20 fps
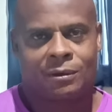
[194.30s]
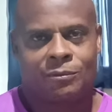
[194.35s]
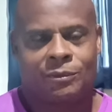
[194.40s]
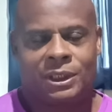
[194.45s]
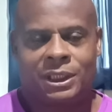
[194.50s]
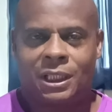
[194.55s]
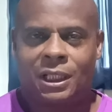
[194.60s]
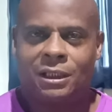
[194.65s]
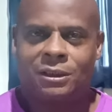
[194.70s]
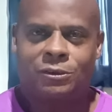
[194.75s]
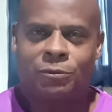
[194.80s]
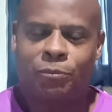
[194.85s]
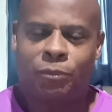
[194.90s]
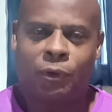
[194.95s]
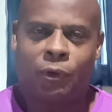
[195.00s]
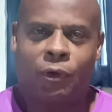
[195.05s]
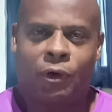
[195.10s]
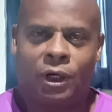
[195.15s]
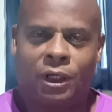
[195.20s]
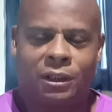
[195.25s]
But yes,
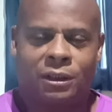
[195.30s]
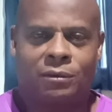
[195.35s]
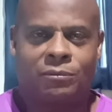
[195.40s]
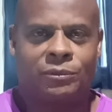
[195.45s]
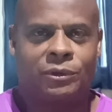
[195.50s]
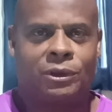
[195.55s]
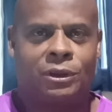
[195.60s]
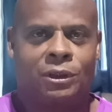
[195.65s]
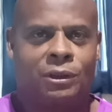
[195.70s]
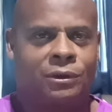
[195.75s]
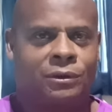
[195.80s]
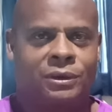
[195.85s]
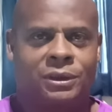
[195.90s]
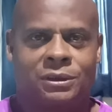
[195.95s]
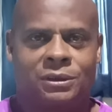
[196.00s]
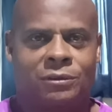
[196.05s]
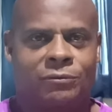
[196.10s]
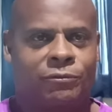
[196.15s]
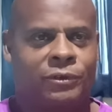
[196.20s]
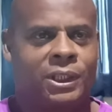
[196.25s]
boredom. You know,
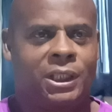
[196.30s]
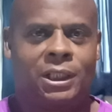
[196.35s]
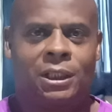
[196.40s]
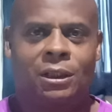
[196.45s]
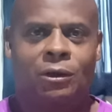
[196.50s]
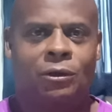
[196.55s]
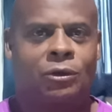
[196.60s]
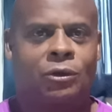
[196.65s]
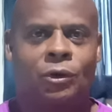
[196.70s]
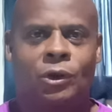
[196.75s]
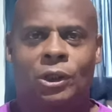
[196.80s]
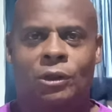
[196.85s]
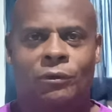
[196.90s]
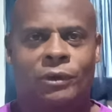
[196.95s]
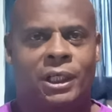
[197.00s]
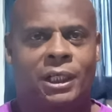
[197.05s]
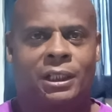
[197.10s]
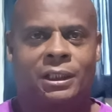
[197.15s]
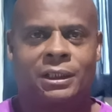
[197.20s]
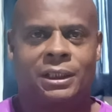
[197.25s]
there's a video going
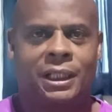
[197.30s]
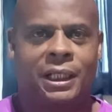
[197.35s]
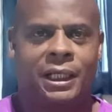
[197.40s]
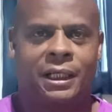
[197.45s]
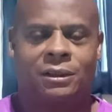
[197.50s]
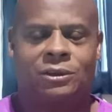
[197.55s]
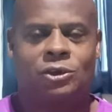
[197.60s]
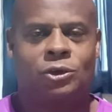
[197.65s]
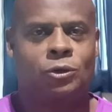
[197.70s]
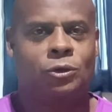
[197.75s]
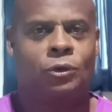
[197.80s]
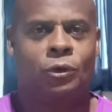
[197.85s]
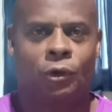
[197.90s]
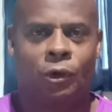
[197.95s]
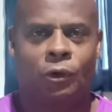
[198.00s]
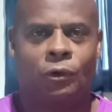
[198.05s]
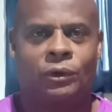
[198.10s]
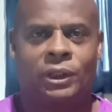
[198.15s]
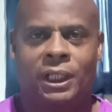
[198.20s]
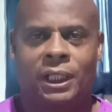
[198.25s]
around now, two
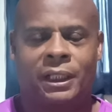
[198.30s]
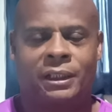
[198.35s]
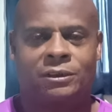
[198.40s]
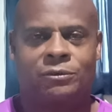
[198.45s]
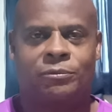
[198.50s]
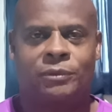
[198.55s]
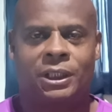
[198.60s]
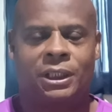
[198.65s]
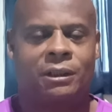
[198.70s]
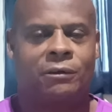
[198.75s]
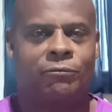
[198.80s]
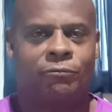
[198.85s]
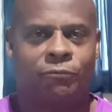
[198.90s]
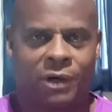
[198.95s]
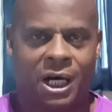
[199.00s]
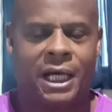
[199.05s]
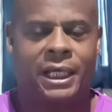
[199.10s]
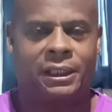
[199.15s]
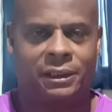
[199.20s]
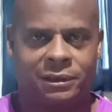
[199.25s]
grown-ass men
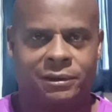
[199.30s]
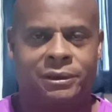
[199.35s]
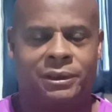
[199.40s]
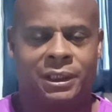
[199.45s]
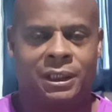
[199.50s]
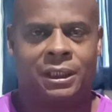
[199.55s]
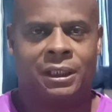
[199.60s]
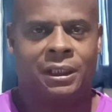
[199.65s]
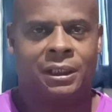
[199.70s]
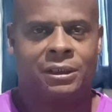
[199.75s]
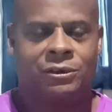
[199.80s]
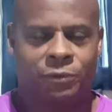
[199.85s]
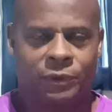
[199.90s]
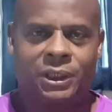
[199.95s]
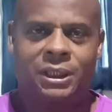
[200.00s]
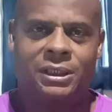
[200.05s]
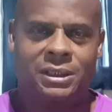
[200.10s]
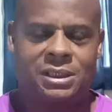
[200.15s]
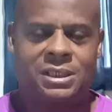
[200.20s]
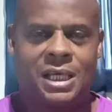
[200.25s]
fighting. It's
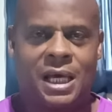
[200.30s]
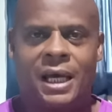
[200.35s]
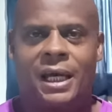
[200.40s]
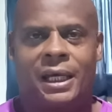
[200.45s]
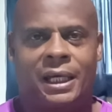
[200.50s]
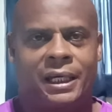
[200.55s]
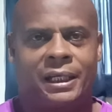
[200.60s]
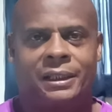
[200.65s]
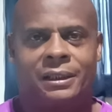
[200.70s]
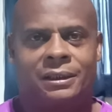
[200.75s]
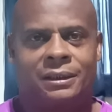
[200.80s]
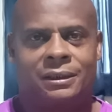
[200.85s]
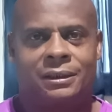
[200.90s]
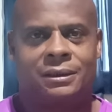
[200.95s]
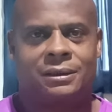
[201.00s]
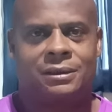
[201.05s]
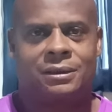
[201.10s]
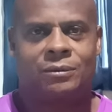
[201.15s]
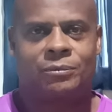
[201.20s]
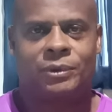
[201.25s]
really sad,
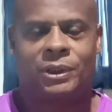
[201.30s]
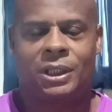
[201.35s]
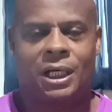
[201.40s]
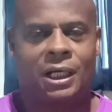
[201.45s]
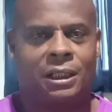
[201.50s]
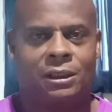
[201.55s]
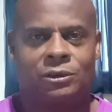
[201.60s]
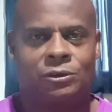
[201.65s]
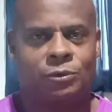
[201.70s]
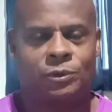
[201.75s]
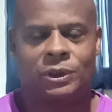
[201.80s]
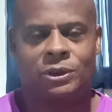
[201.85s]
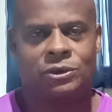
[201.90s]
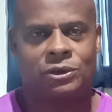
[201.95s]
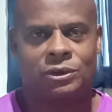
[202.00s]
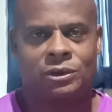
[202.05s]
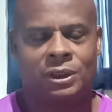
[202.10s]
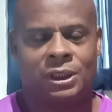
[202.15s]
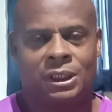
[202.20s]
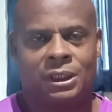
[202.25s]
to be honest
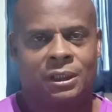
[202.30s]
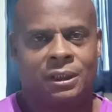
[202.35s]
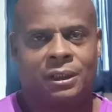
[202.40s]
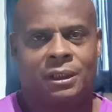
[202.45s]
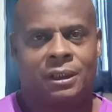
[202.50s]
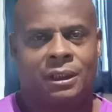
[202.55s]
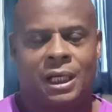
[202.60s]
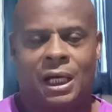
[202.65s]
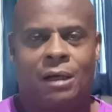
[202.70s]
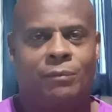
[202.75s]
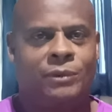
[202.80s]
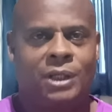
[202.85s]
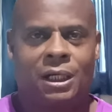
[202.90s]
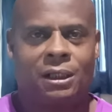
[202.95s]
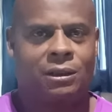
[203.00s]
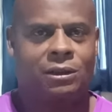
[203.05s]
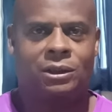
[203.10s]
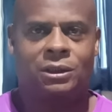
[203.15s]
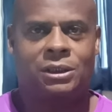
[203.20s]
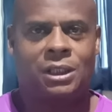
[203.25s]
with you. I'm
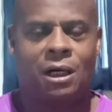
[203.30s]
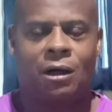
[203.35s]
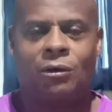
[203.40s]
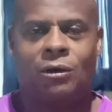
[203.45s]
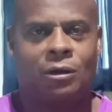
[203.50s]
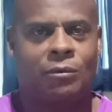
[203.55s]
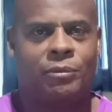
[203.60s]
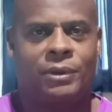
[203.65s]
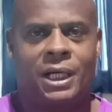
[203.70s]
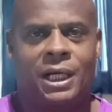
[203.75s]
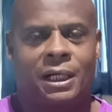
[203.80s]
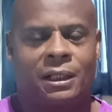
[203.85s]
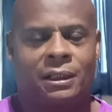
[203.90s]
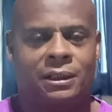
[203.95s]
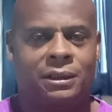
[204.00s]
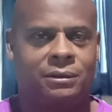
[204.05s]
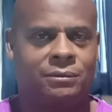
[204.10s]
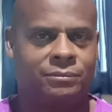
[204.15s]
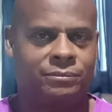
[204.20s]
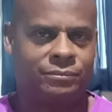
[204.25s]
not going to talk
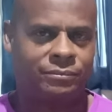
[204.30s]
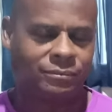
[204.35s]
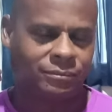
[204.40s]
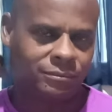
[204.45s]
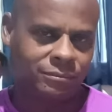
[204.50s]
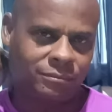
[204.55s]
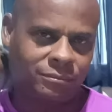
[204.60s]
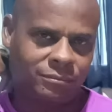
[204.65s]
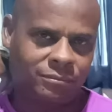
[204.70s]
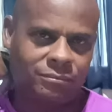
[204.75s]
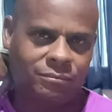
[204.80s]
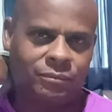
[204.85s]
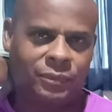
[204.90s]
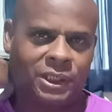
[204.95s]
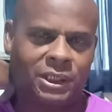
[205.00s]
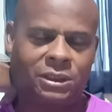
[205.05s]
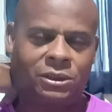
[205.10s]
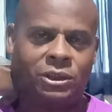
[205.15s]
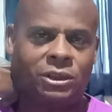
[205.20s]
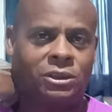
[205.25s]
about it,
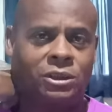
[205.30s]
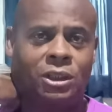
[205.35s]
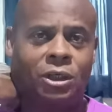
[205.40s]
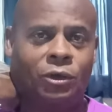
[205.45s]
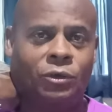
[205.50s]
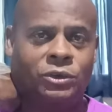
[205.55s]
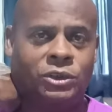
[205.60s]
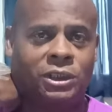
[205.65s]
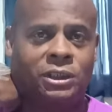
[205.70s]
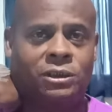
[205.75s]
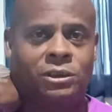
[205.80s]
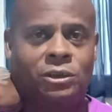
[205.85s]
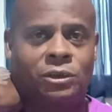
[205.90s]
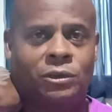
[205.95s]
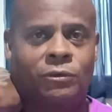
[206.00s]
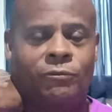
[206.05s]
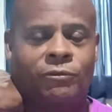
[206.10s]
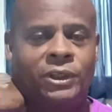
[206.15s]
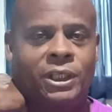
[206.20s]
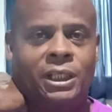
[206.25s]
but it just goes
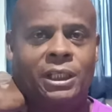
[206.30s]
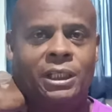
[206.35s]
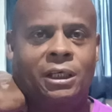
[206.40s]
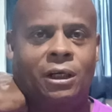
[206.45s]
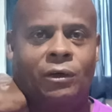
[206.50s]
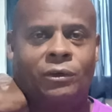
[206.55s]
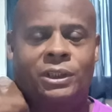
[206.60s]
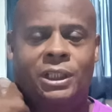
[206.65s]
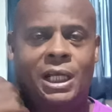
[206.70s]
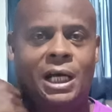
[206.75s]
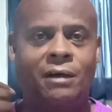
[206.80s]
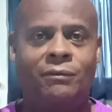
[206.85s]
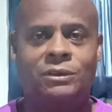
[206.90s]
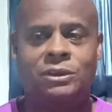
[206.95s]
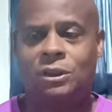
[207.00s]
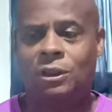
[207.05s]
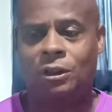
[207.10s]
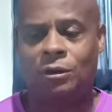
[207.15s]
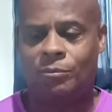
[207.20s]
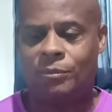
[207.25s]
into the video that I
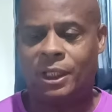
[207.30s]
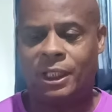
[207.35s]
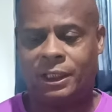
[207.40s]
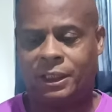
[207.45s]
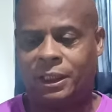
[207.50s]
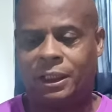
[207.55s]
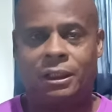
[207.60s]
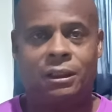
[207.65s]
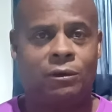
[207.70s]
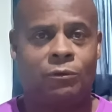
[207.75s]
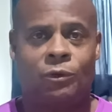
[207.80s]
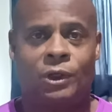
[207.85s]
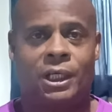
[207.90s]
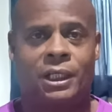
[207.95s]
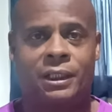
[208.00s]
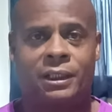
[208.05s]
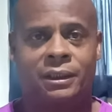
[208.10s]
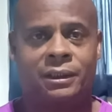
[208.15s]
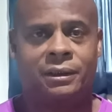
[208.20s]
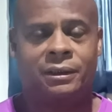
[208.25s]
was going to make
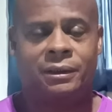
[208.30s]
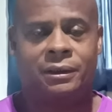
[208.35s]
anyway.